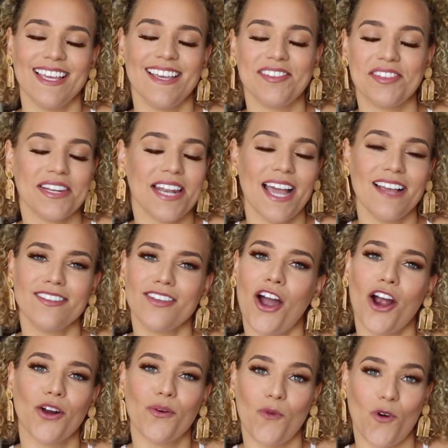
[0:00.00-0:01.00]
is a nice
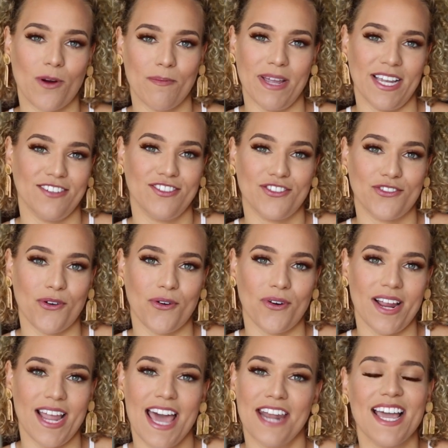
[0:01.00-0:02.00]
heartwarming story.